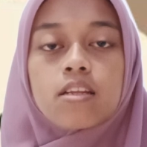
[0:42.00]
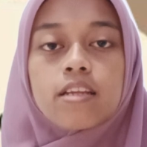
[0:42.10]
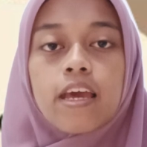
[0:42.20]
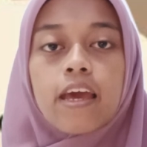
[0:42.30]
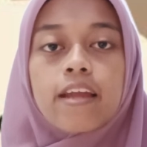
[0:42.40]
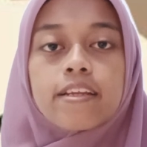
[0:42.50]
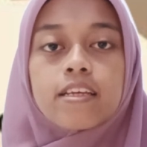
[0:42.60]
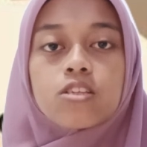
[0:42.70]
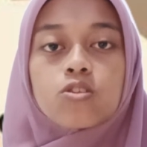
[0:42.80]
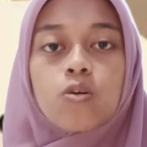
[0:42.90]

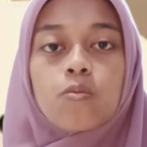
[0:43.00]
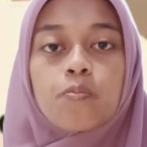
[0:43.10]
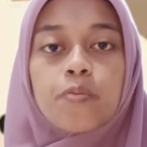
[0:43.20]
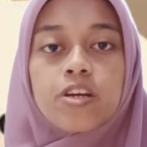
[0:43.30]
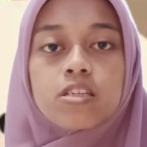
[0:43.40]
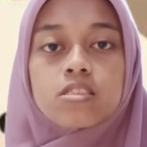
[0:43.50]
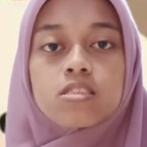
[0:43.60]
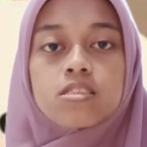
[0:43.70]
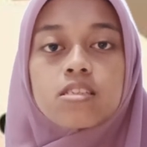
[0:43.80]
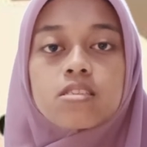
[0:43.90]
Then it
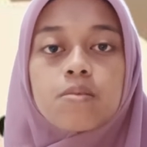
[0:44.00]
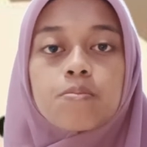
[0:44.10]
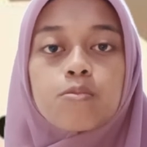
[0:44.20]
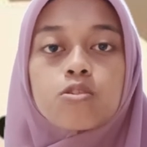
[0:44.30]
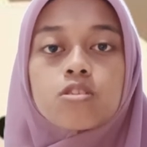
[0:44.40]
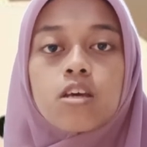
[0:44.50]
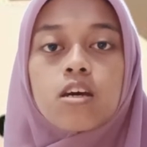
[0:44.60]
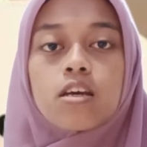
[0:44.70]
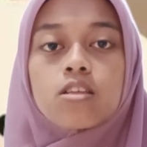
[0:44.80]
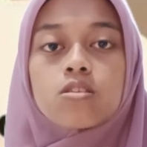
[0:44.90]
converts this input
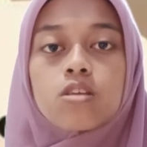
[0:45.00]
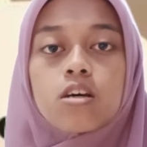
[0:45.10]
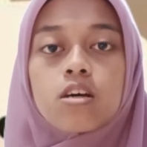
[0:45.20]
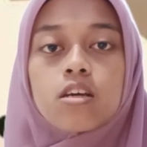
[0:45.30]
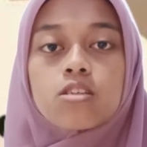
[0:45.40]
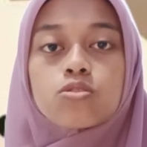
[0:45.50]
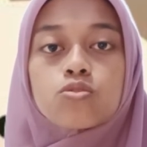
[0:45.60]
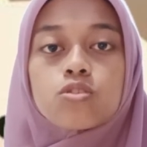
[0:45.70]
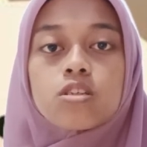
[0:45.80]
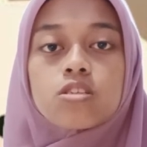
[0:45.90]

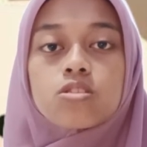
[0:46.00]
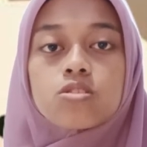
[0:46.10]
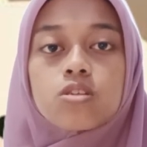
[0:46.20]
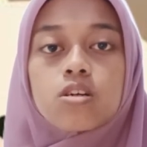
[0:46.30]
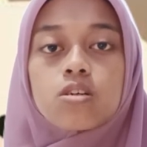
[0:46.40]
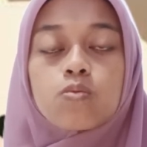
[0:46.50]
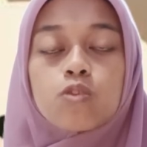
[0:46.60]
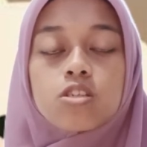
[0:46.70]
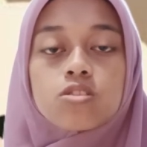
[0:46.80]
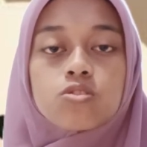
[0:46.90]
into the
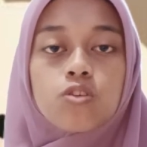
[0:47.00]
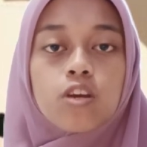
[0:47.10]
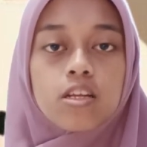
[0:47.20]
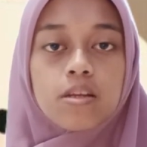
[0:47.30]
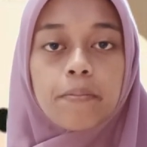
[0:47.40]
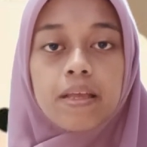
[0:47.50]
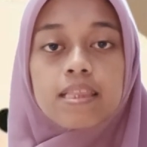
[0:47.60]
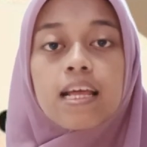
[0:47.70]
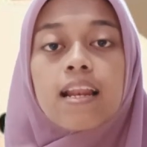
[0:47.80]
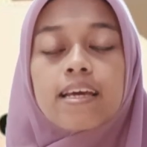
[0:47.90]
word stored in the
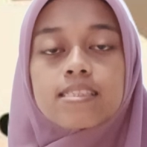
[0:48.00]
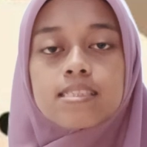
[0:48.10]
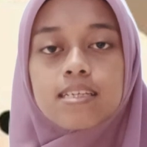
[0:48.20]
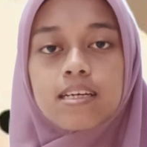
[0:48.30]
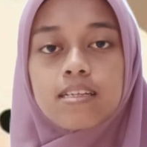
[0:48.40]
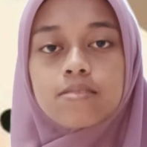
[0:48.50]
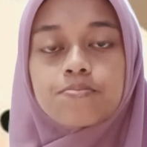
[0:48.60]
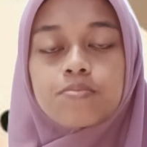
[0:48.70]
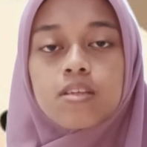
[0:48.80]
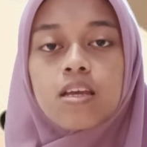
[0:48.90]
mental
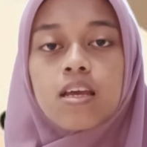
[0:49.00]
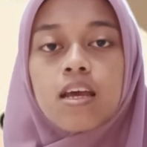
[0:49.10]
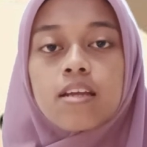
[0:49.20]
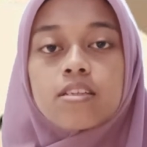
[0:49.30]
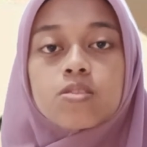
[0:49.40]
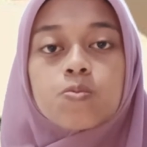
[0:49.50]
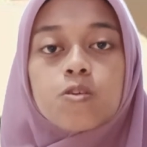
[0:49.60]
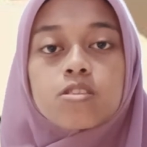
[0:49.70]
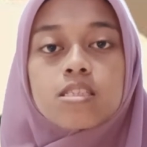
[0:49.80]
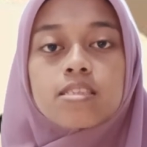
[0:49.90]
lexicon. This
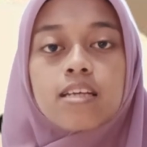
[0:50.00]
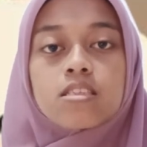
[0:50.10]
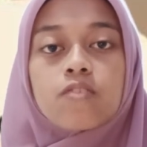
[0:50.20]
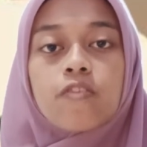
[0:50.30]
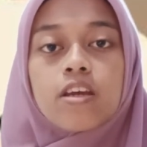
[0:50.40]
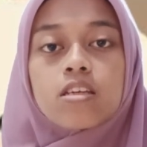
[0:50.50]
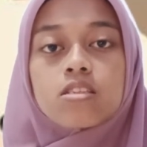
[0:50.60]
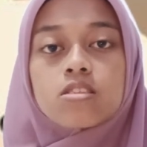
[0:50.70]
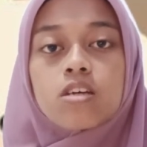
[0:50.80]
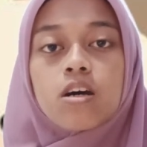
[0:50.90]
process
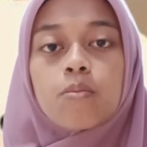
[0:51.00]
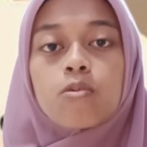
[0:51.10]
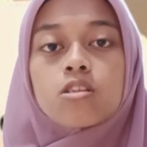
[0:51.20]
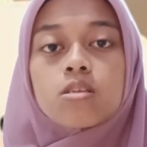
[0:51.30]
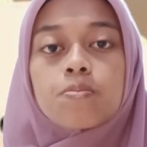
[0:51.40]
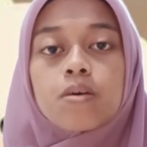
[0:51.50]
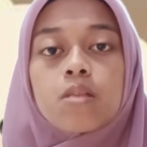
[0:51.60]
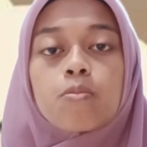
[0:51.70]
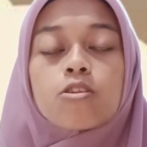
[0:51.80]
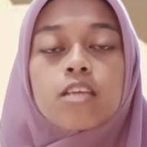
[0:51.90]
activated the
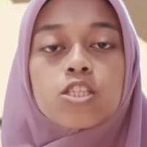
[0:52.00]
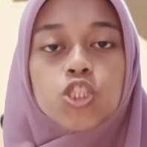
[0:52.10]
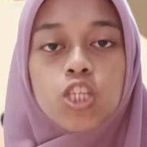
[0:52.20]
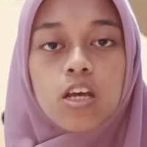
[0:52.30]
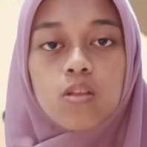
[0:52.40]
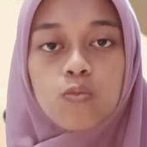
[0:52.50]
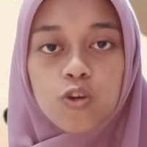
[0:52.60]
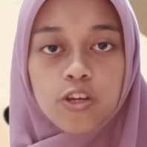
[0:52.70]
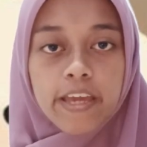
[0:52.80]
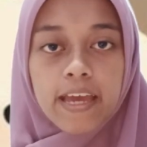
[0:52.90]
multiple potential
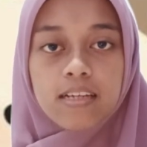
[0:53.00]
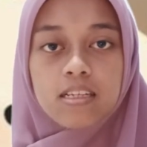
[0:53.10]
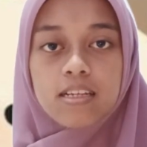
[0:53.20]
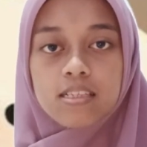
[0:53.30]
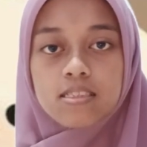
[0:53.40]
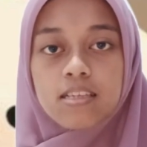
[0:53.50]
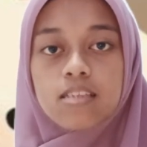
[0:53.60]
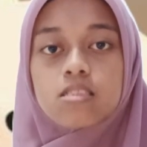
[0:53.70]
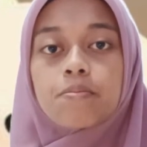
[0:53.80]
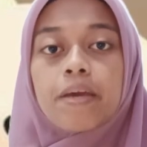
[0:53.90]
word candidates
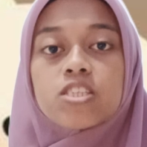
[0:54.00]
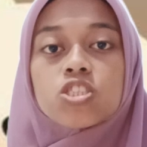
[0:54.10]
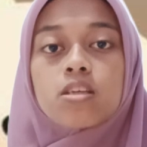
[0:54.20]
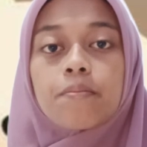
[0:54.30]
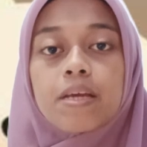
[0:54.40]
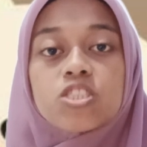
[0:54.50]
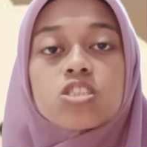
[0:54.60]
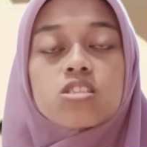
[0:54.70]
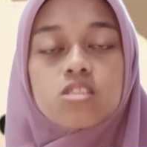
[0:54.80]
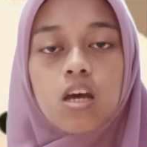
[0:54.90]
that
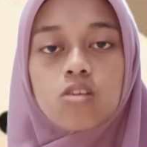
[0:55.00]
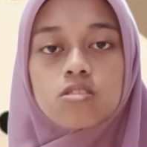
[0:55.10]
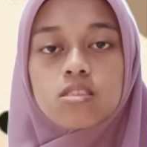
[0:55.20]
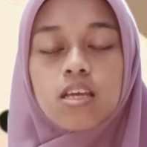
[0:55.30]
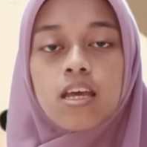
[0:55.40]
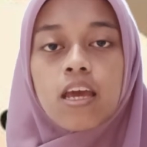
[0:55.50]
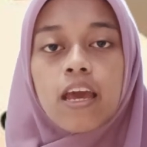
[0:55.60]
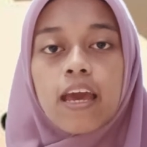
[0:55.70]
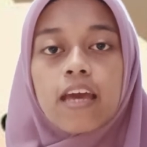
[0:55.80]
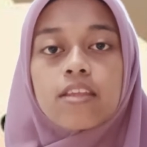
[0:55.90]
match the sounds,
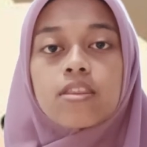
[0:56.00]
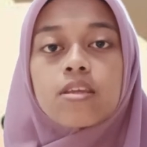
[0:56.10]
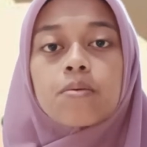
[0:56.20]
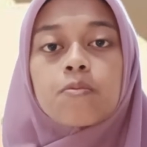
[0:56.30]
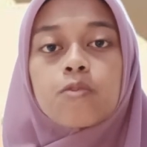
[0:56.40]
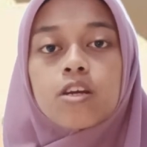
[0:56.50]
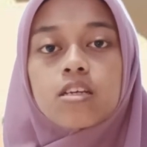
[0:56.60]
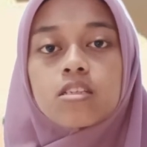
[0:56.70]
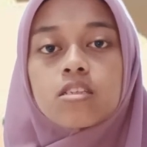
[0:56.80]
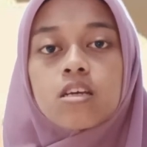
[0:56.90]
and the
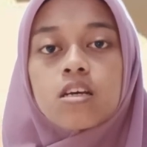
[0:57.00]
brain